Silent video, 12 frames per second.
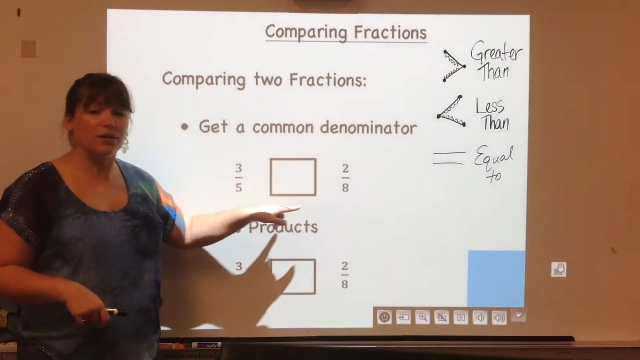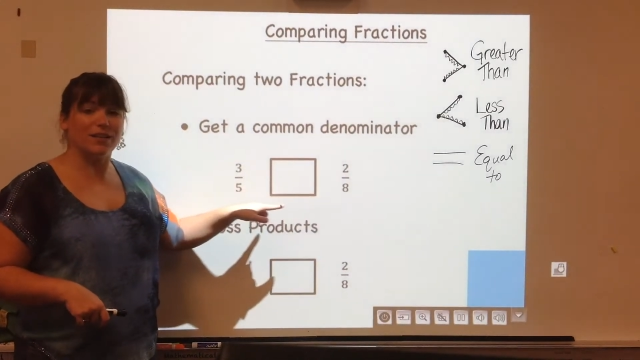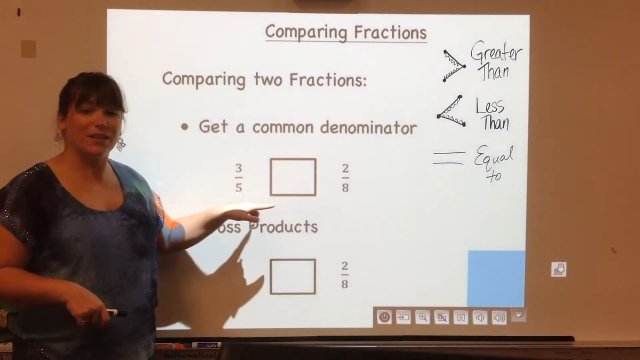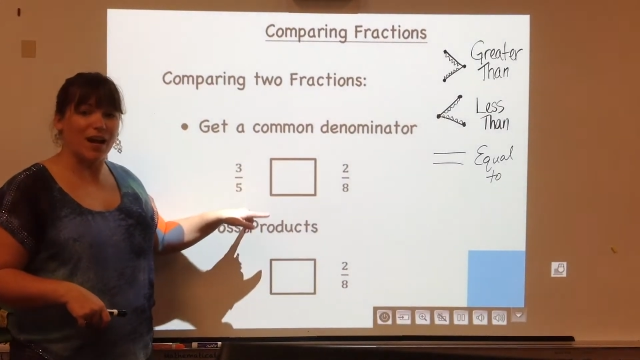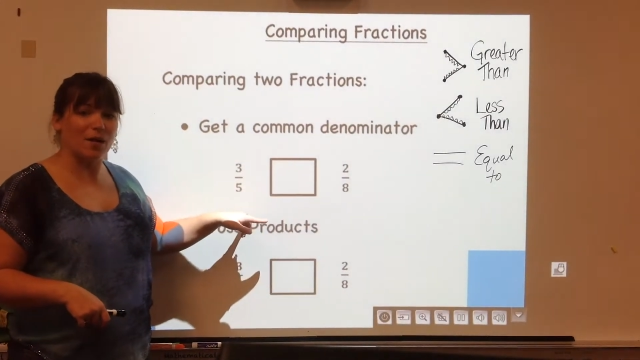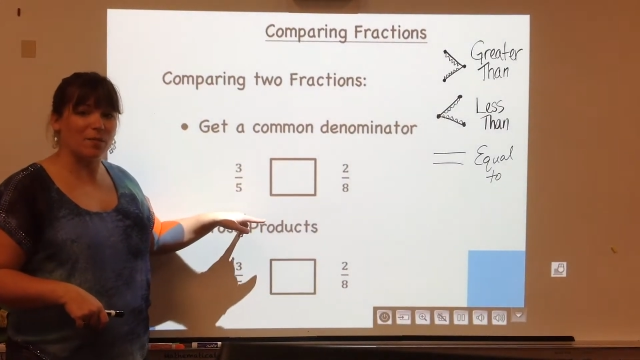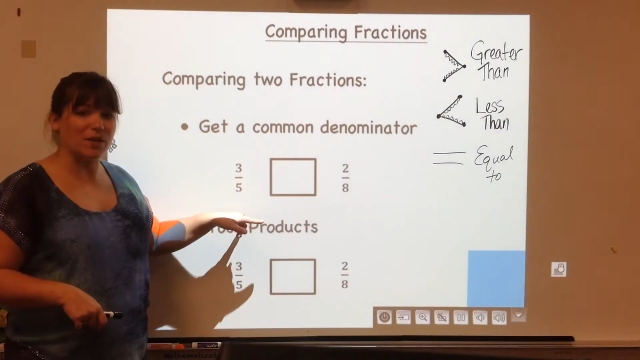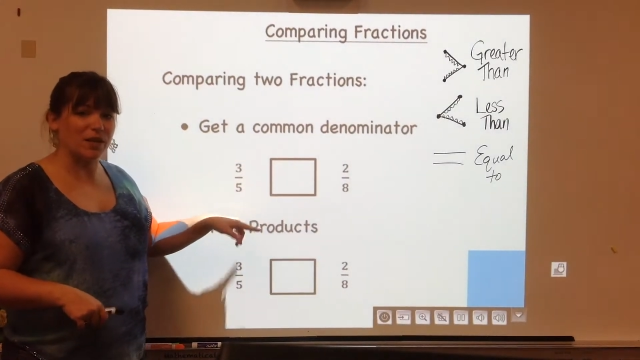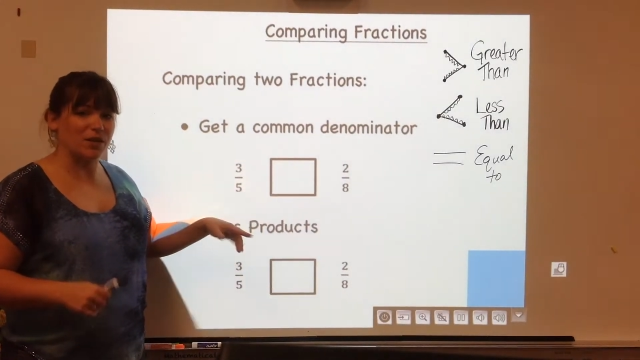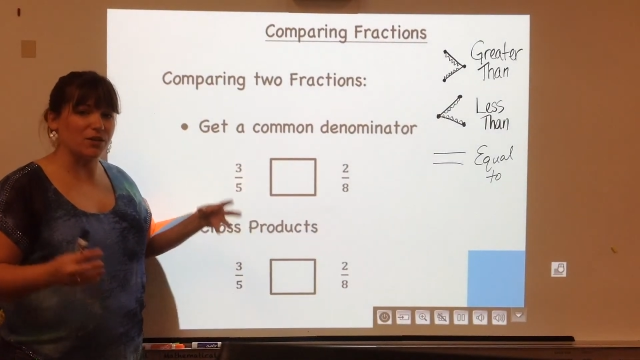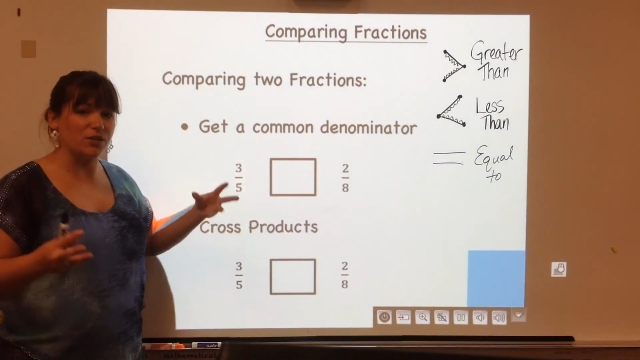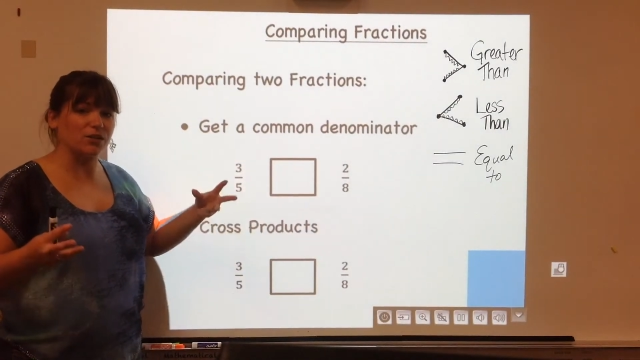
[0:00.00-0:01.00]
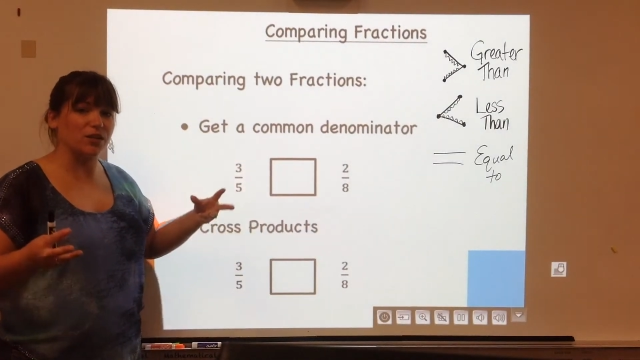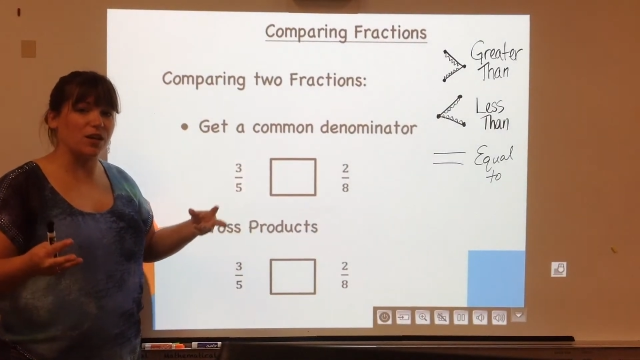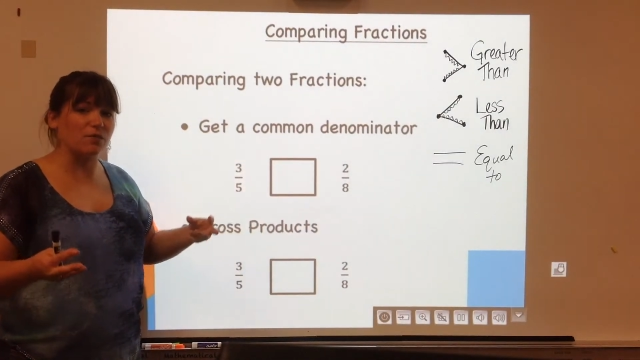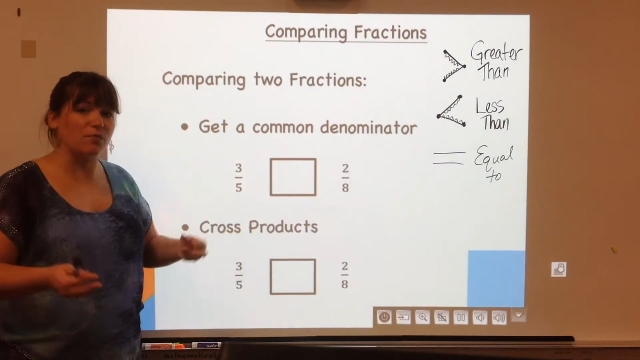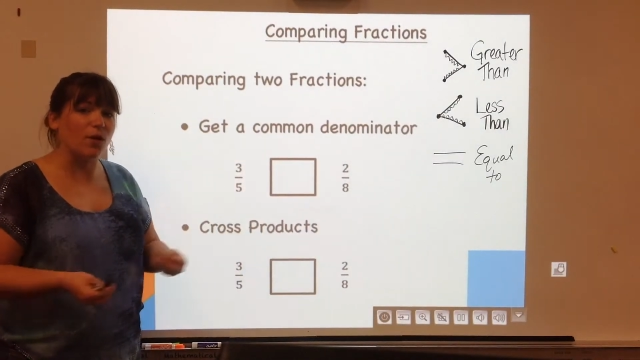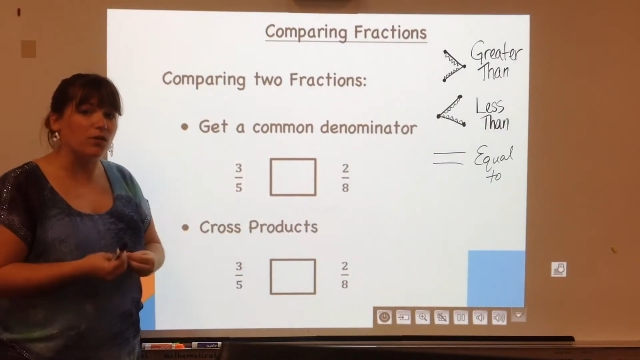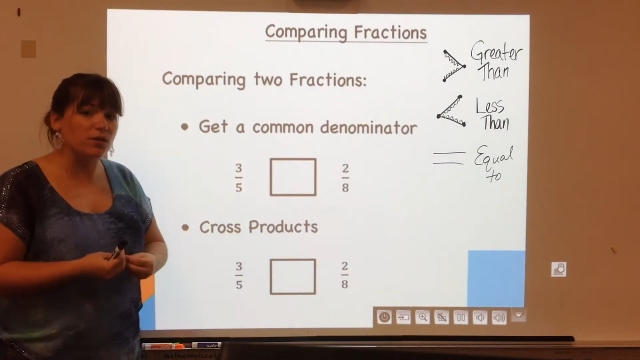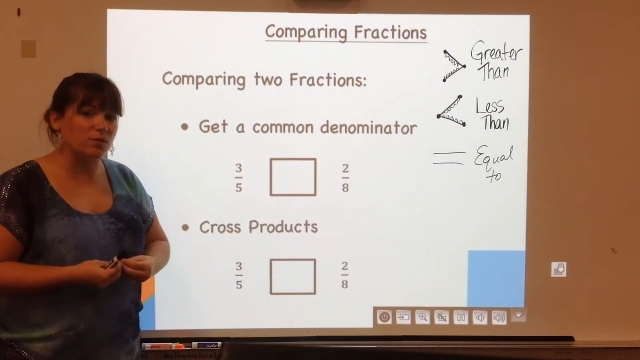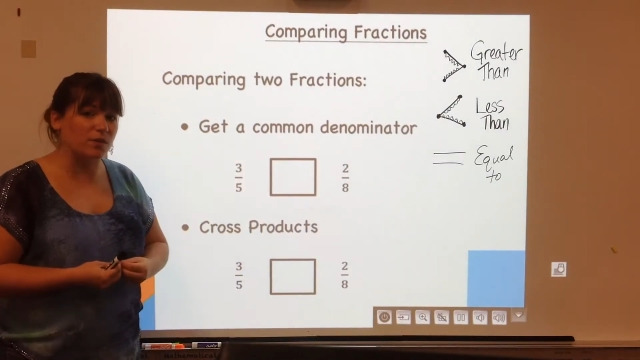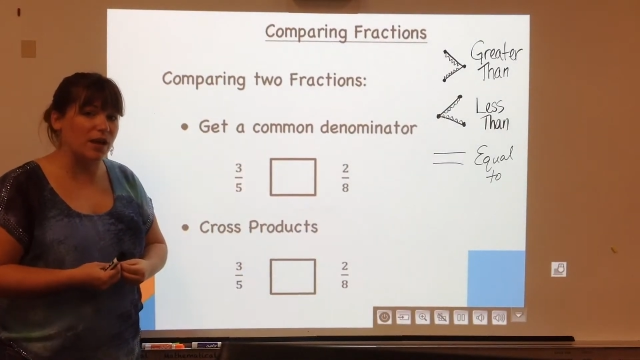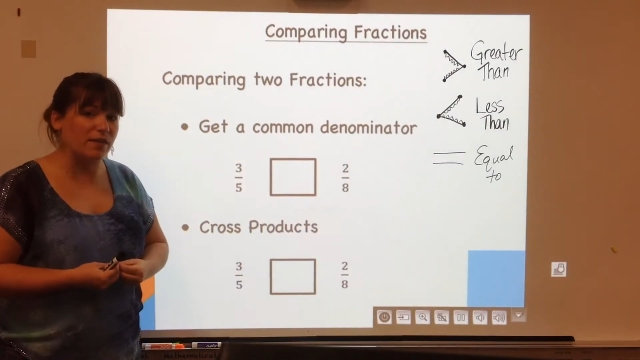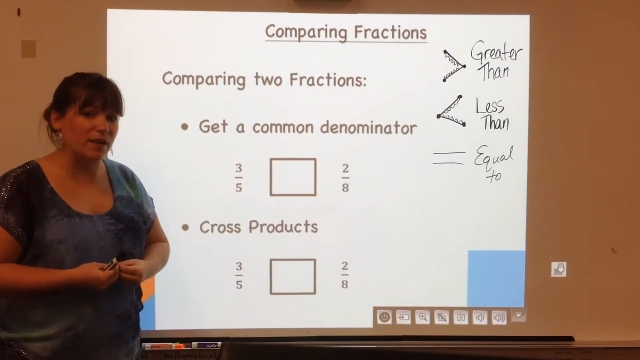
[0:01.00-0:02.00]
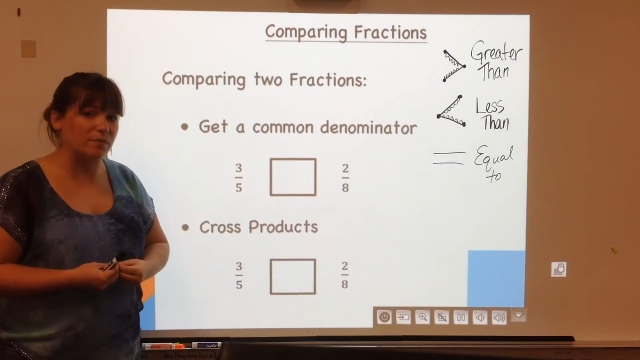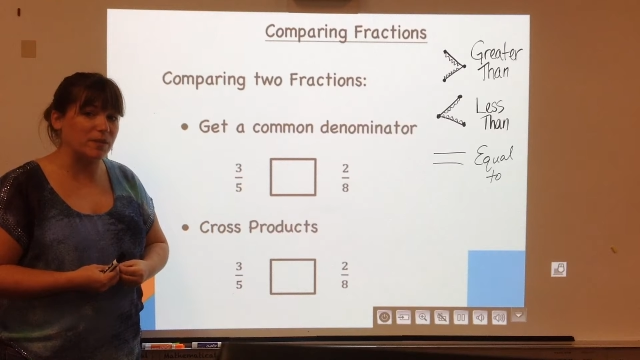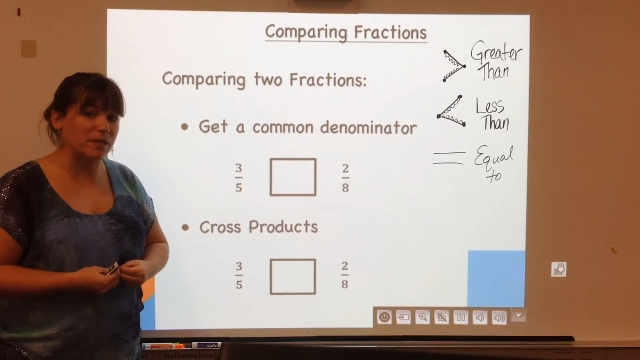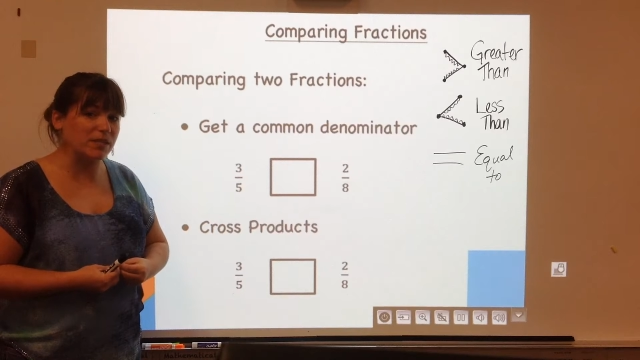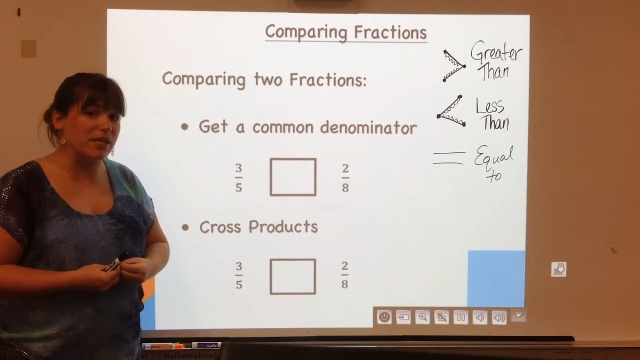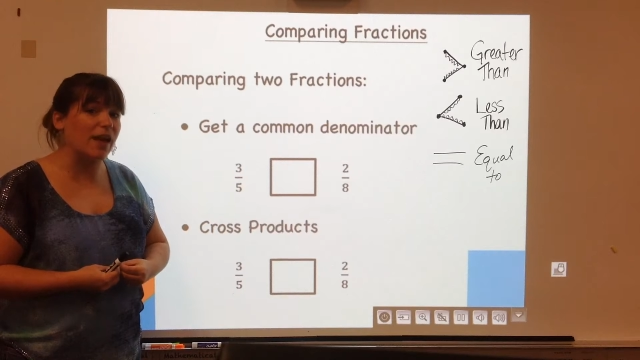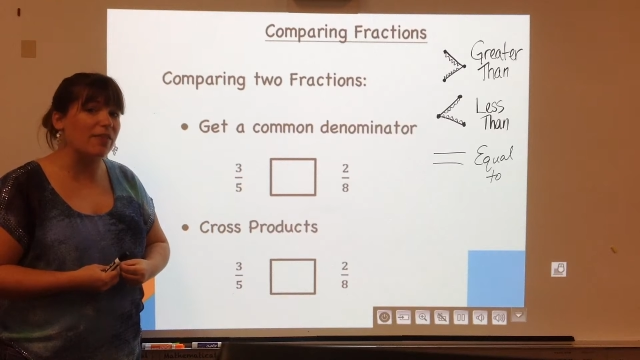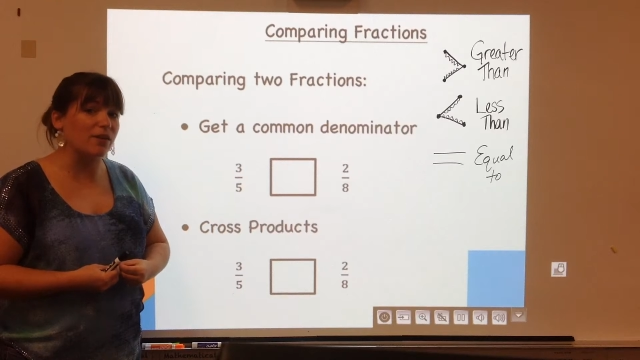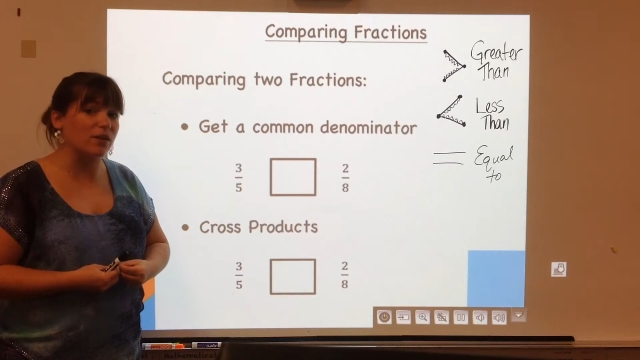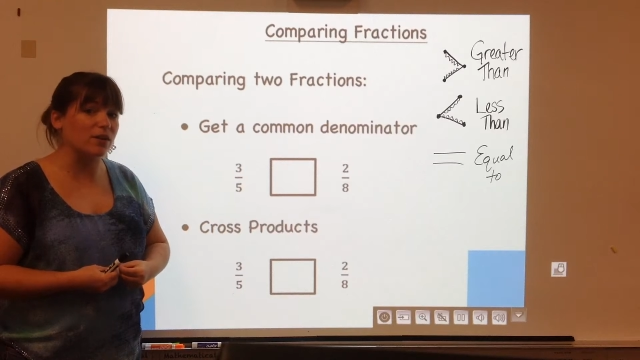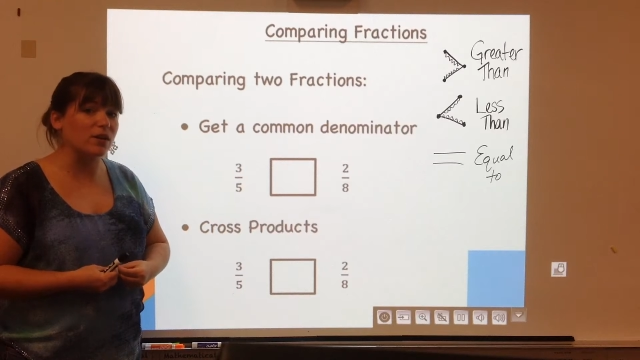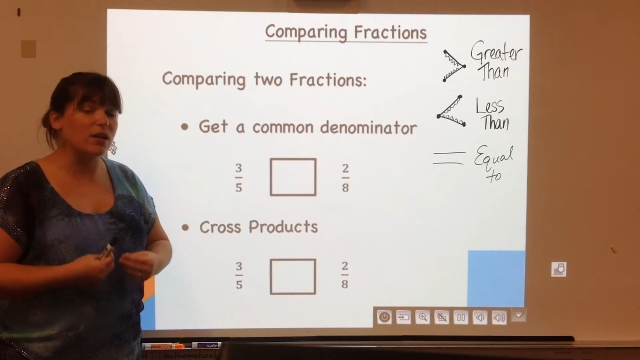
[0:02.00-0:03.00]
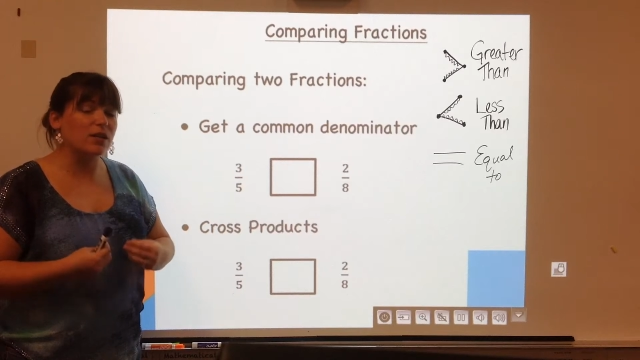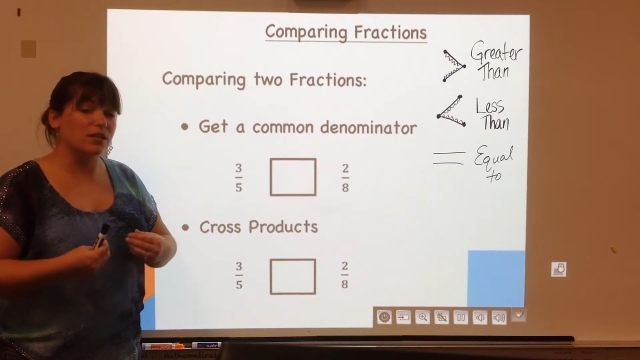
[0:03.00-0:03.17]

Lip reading: denominators and multiply them together